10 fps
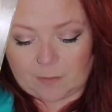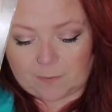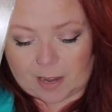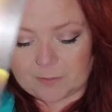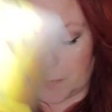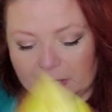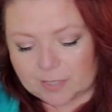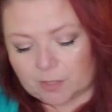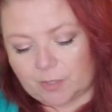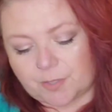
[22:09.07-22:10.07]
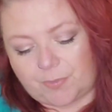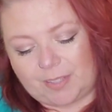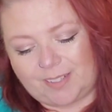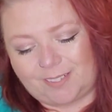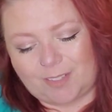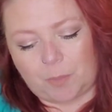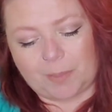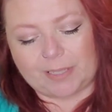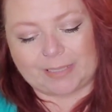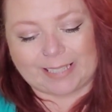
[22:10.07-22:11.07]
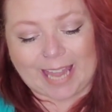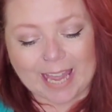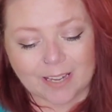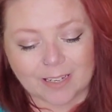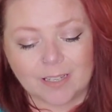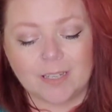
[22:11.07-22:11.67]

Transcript: 5 of Pentacles, feeling a little bit in lack.